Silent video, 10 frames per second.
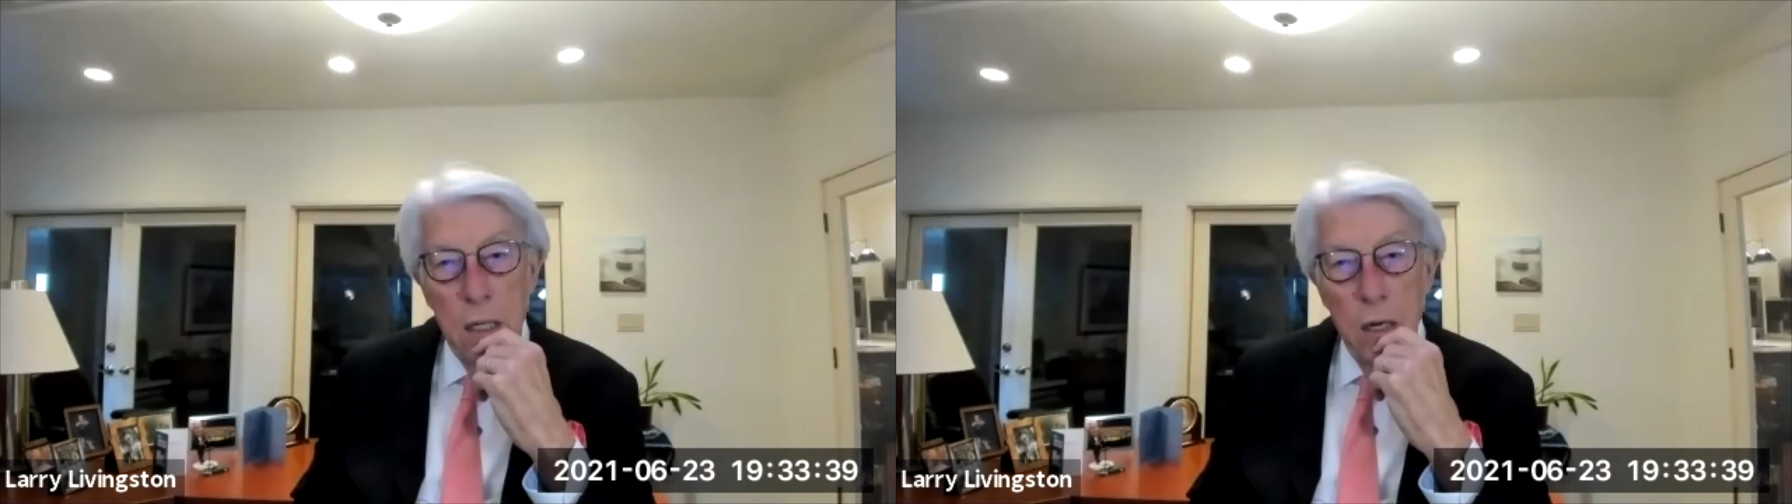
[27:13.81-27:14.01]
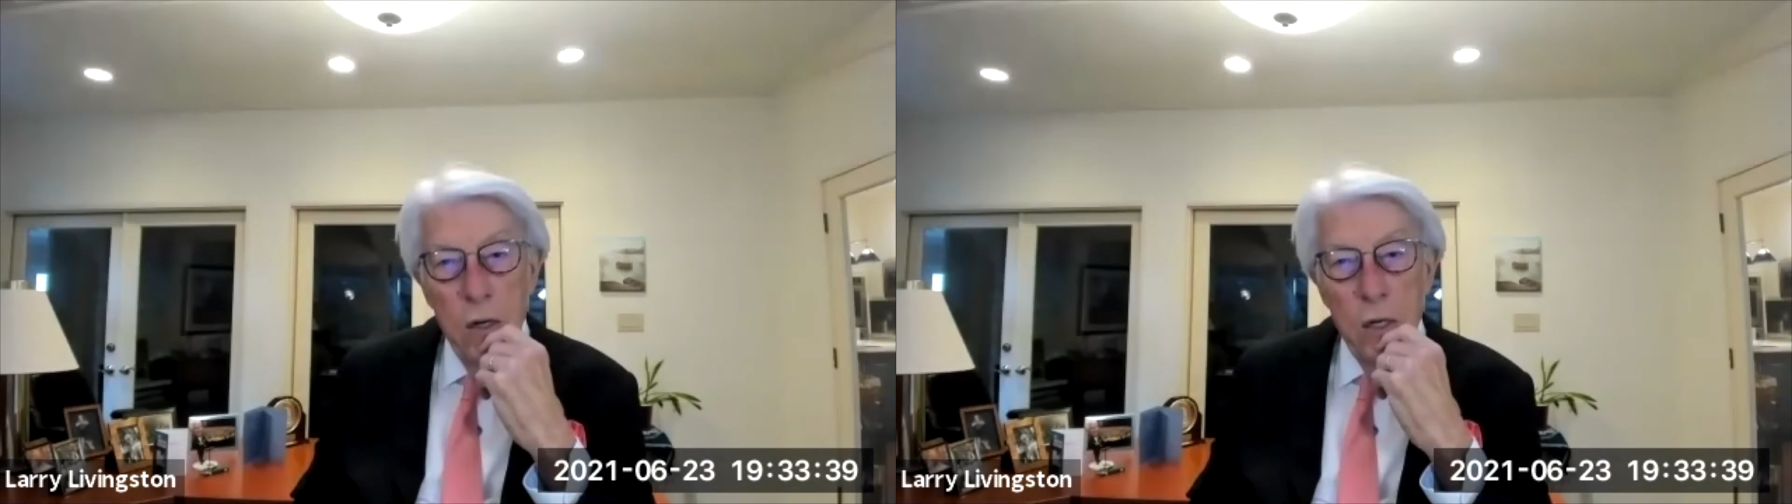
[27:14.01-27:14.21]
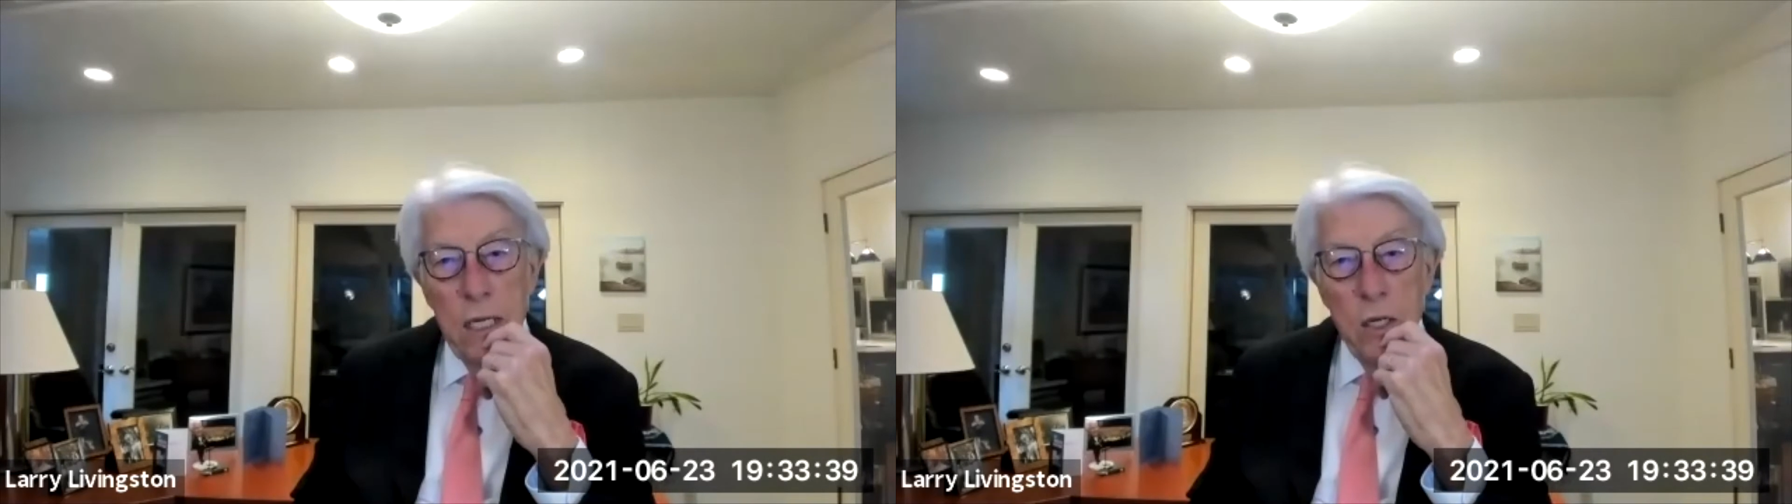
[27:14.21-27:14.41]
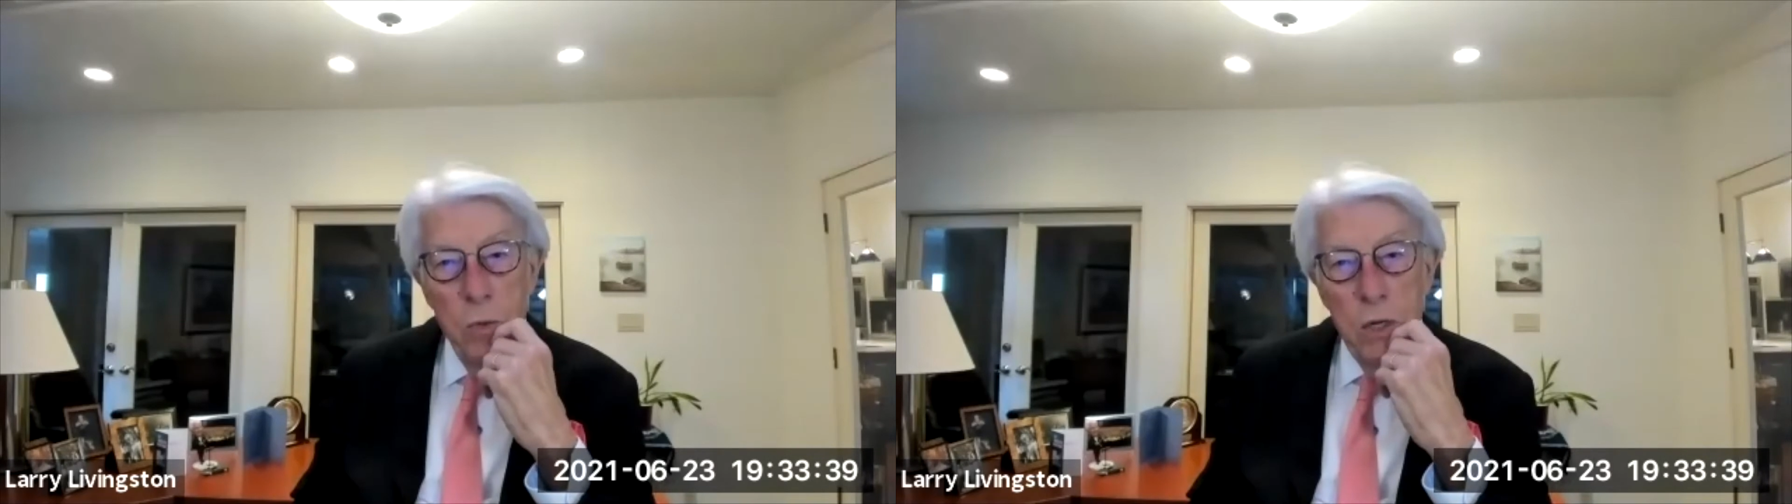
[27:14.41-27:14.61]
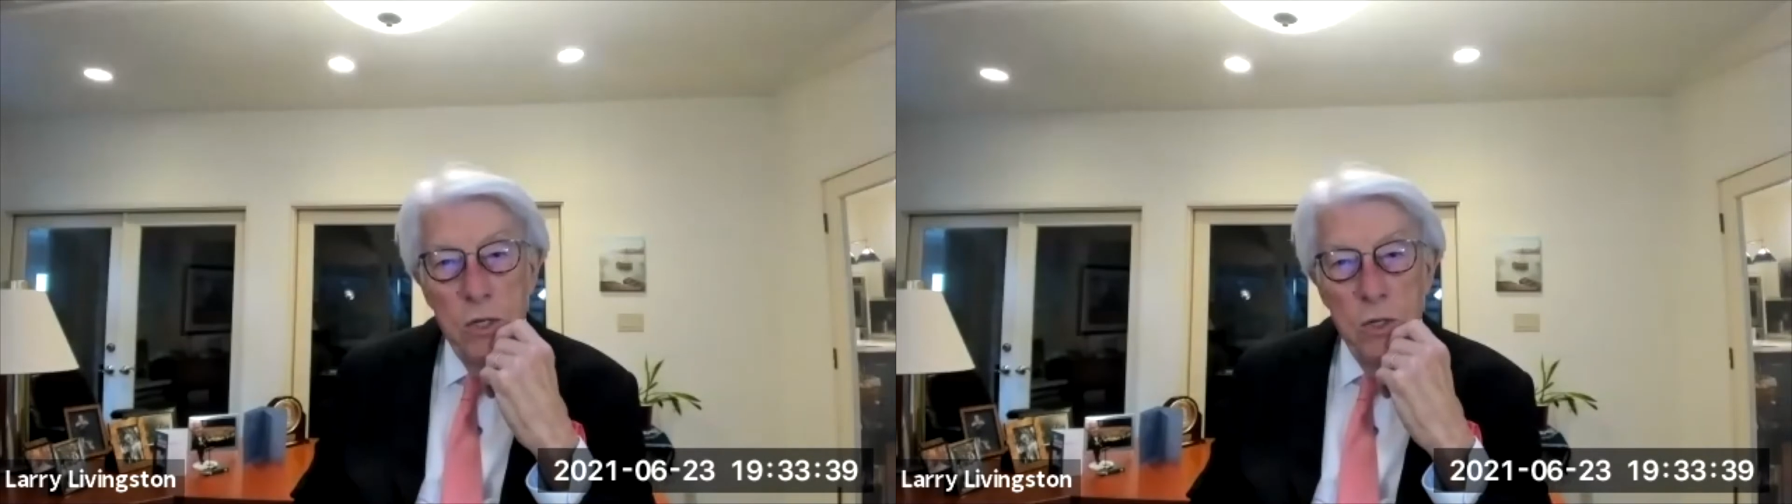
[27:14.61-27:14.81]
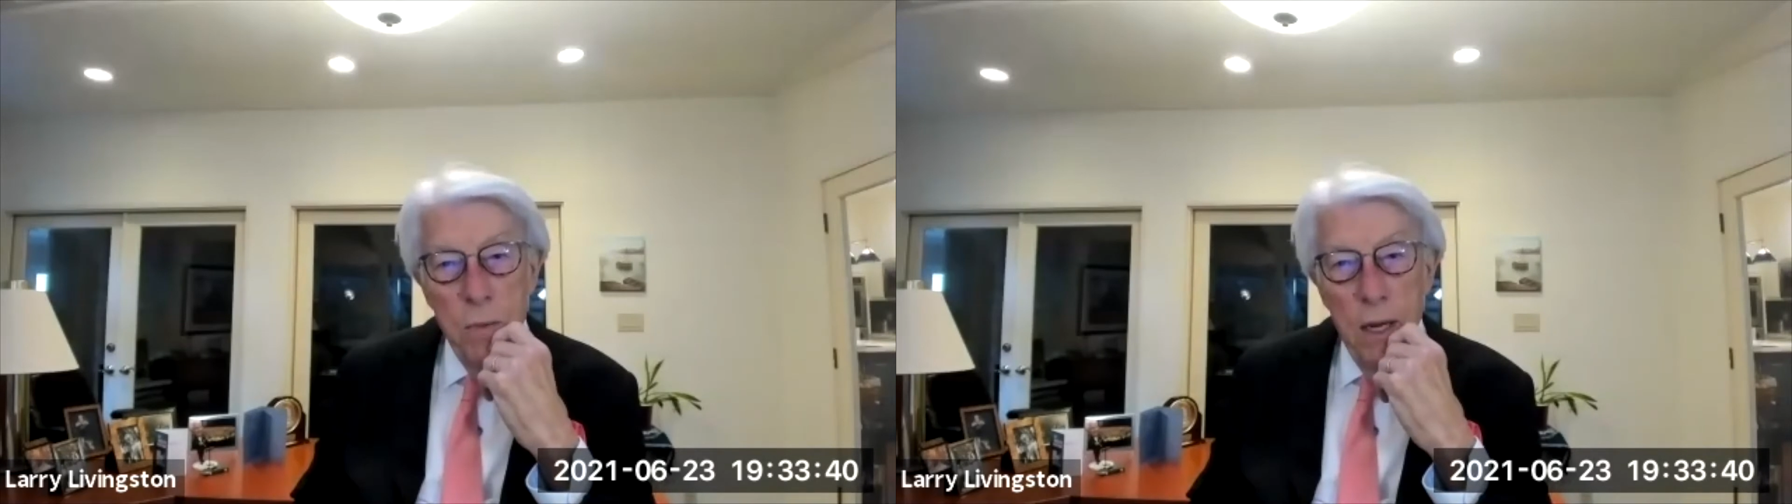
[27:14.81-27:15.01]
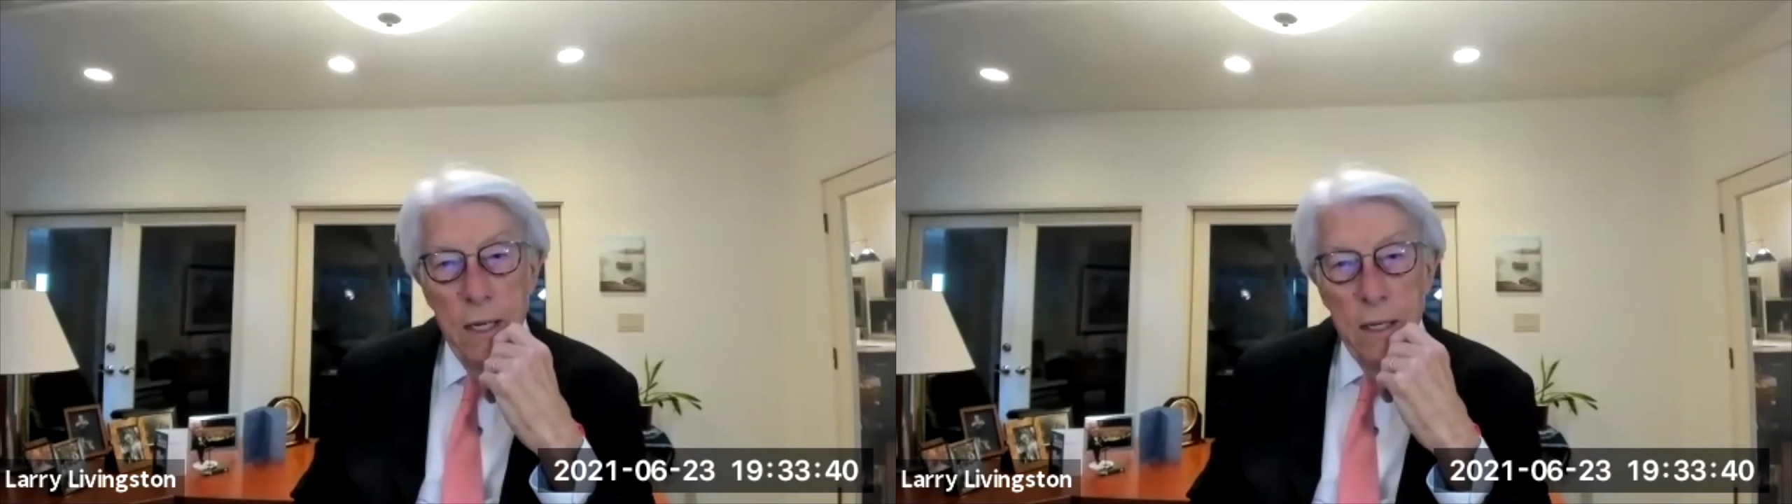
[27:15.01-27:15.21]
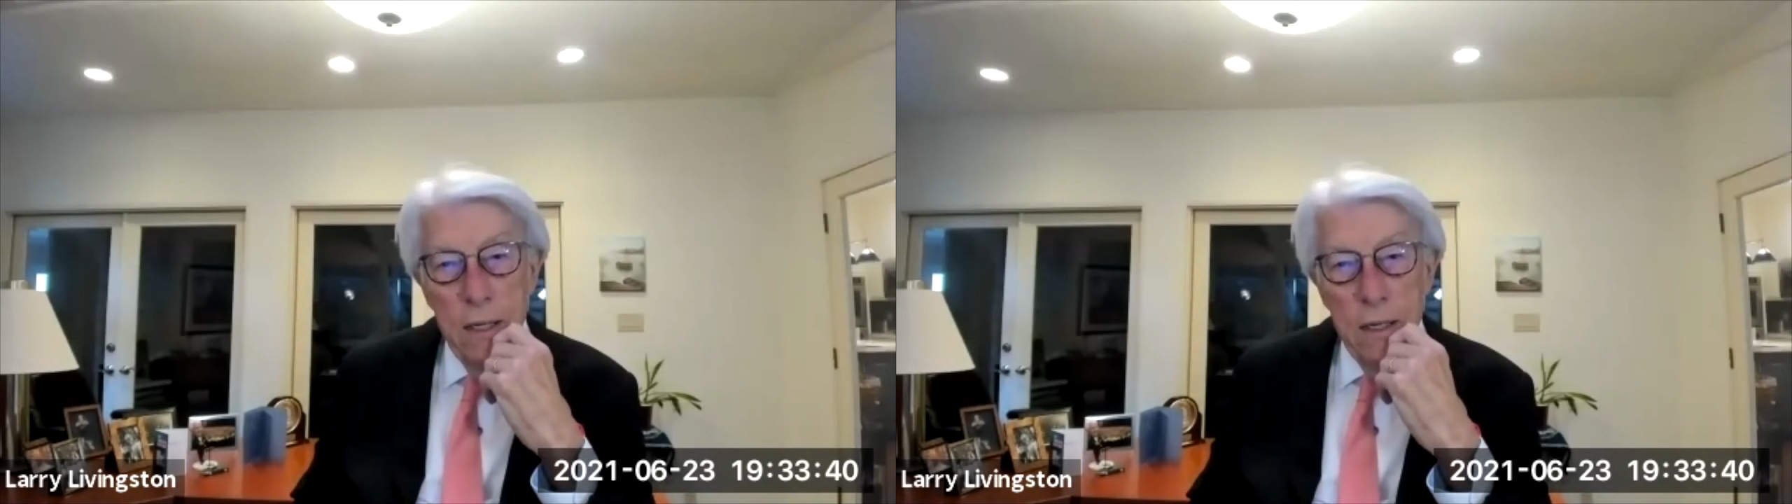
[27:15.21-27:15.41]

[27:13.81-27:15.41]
Or He Can Read Your Mind?